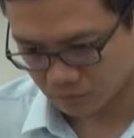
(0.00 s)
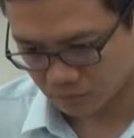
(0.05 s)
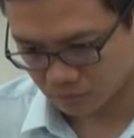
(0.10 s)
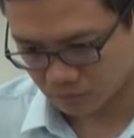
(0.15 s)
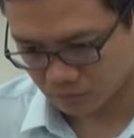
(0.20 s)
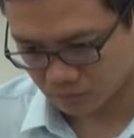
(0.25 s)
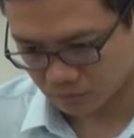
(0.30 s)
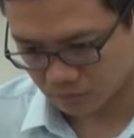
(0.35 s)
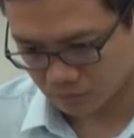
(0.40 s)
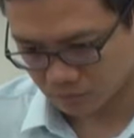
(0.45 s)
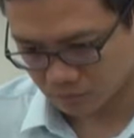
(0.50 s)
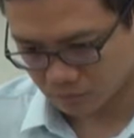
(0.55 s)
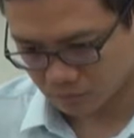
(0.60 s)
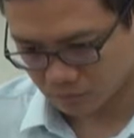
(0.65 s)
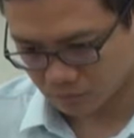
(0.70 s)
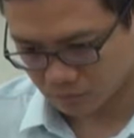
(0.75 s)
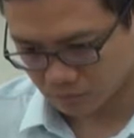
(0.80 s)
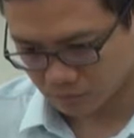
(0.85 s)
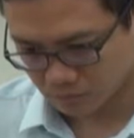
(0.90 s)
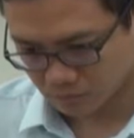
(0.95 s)

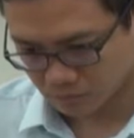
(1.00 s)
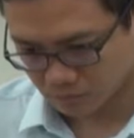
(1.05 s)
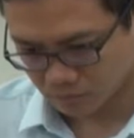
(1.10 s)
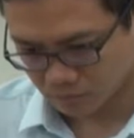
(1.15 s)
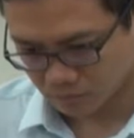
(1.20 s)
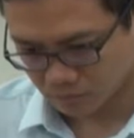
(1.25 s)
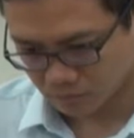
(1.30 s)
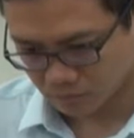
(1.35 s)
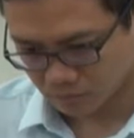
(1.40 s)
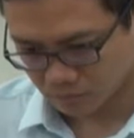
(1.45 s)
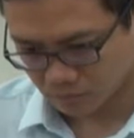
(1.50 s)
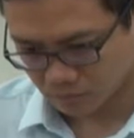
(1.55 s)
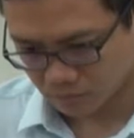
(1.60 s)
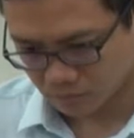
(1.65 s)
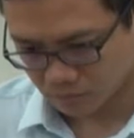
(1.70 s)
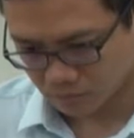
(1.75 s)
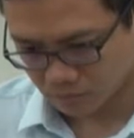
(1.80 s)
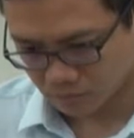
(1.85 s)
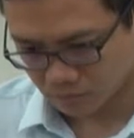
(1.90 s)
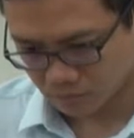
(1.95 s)

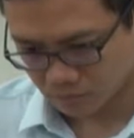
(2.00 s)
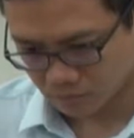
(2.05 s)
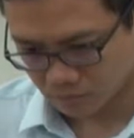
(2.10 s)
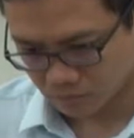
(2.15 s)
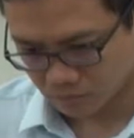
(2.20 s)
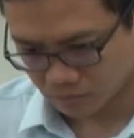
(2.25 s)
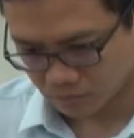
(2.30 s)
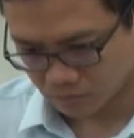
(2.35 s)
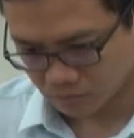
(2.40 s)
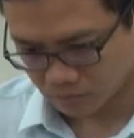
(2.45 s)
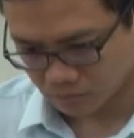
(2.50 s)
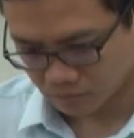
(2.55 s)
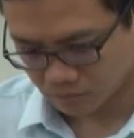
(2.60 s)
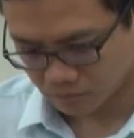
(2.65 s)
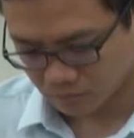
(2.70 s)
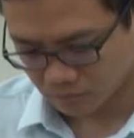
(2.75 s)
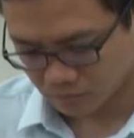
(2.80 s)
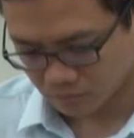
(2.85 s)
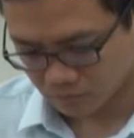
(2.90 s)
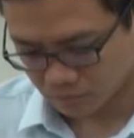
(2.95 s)

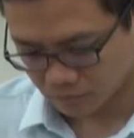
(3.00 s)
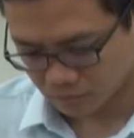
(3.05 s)
The person shown says nothing.